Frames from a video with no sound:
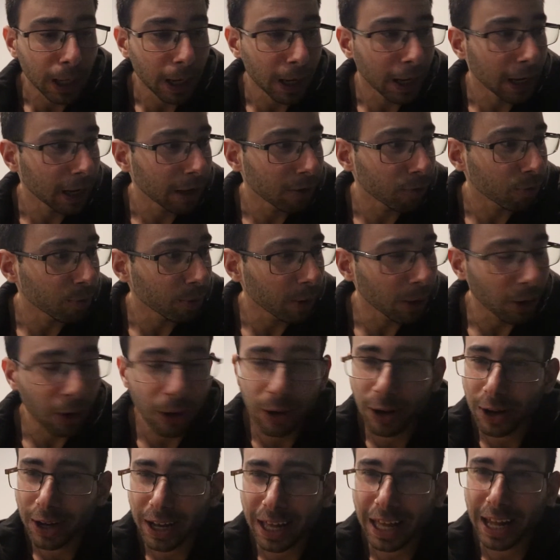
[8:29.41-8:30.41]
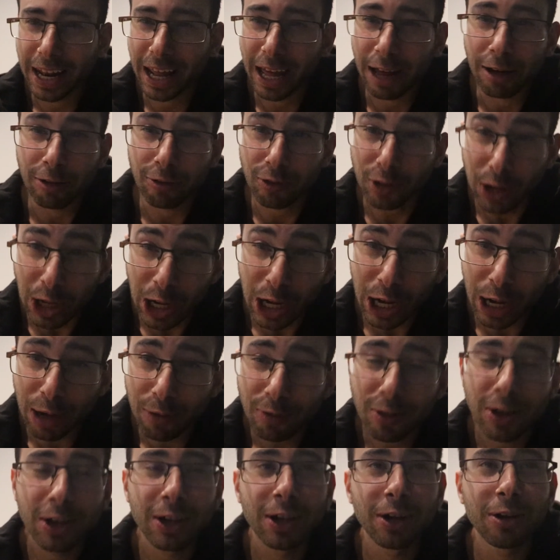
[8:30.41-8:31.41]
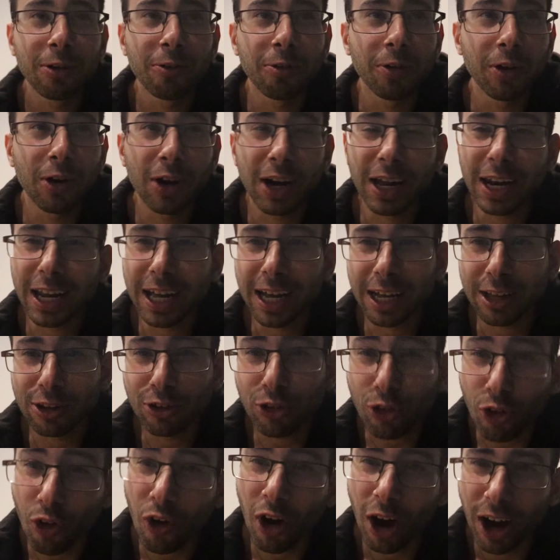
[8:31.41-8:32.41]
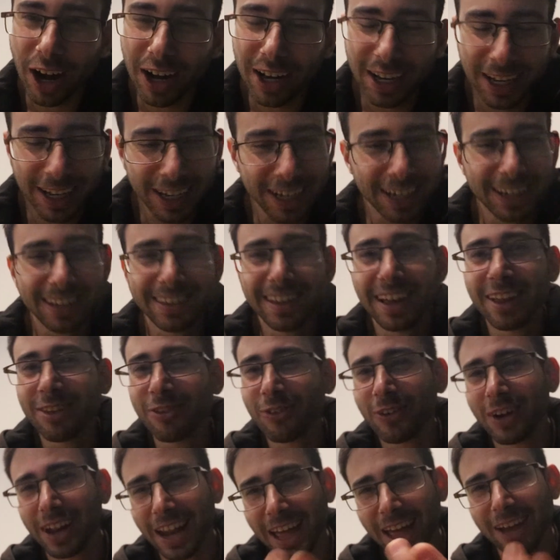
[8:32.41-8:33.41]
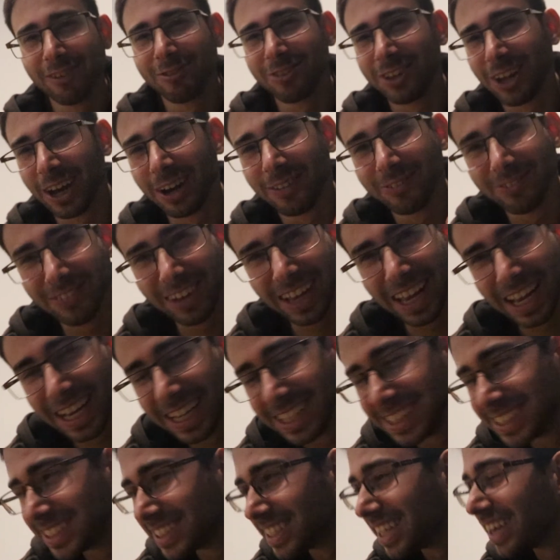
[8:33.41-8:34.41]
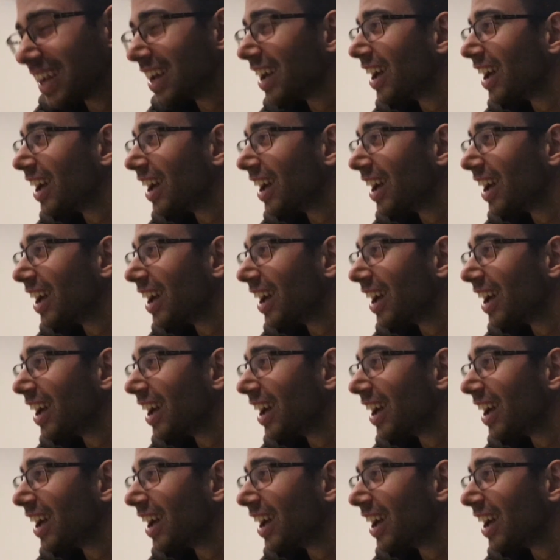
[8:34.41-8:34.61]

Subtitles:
And if we all get effed up, we're all gonna get drunk. Because that's what effed up means.